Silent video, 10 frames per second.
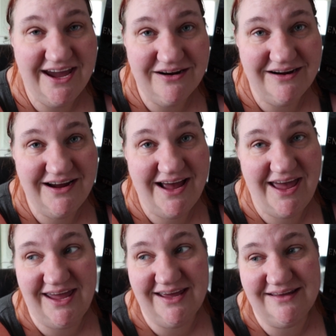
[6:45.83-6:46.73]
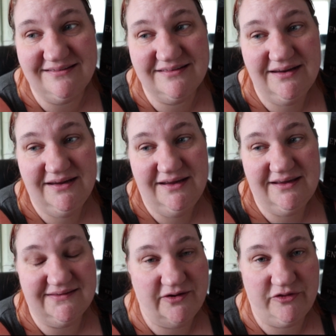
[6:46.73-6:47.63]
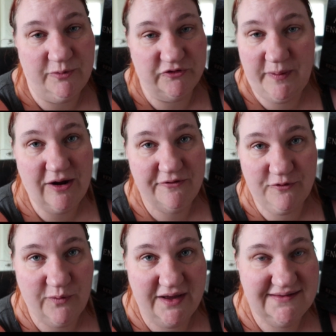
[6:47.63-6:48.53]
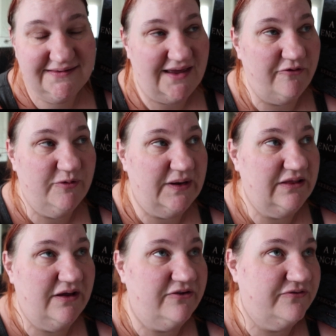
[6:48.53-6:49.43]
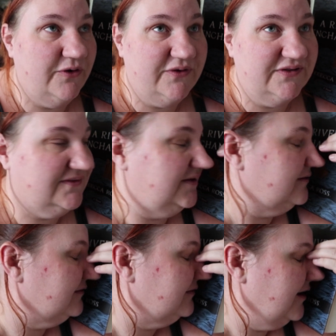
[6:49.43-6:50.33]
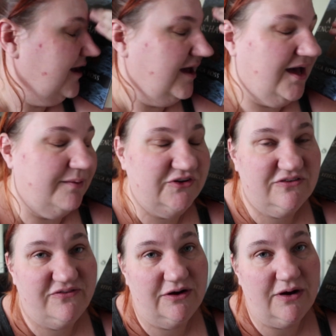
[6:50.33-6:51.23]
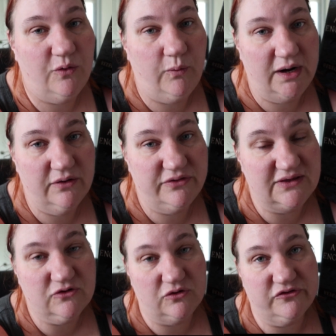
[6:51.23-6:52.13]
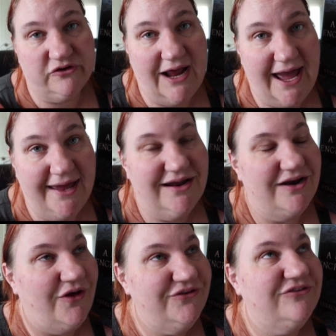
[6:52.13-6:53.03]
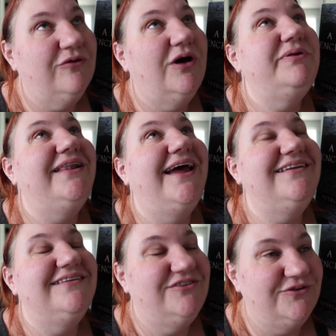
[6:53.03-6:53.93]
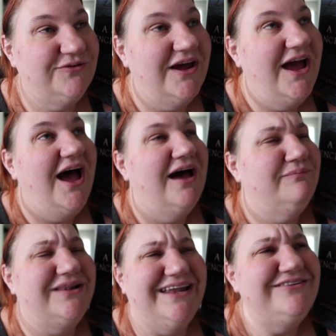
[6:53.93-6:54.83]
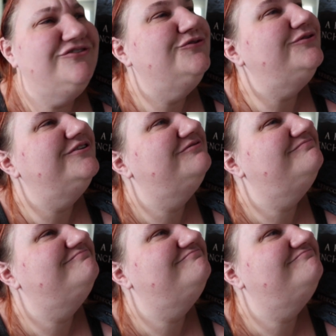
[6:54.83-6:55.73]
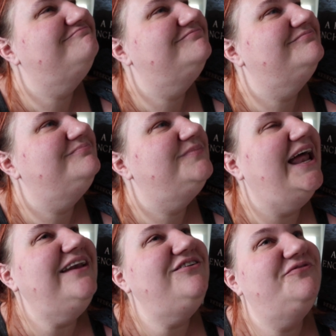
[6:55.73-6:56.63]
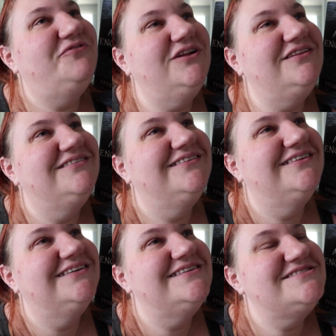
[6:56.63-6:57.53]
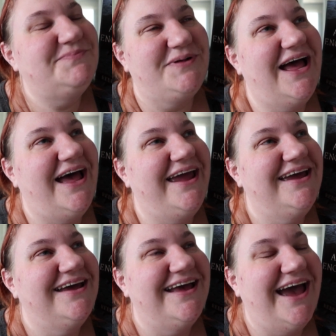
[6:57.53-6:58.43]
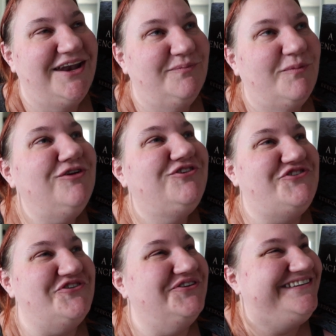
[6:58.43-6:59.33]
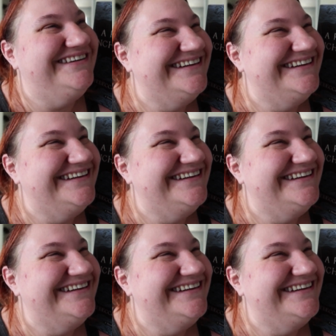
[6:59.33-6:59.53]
air and because they're the most powerful ones, everybody the other folk is sealed um, just to figure out where these girls are at and also a plentitude plentitude, plentiful supply, and multitude